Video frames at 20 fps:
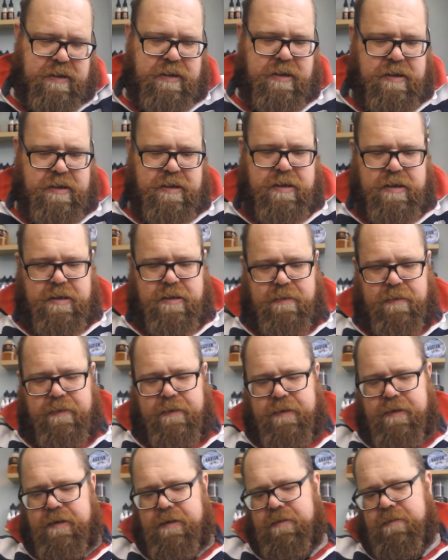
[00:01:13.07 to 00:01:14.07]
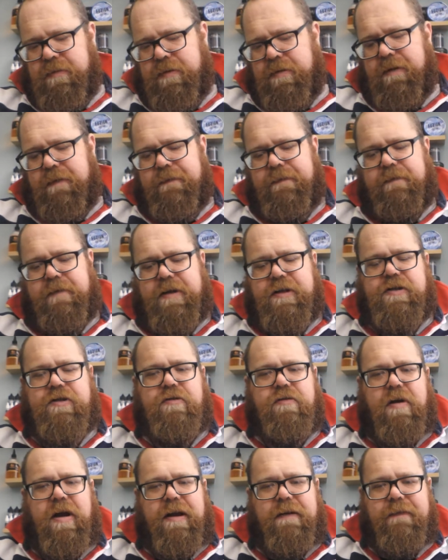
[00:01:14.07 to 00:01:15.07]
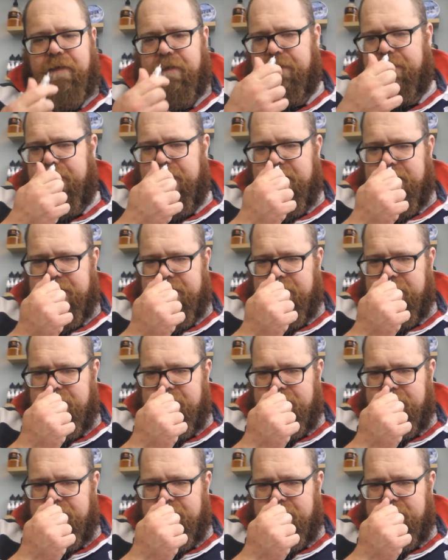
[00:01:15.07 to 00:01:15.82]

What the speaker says: and we're going for its trifle first.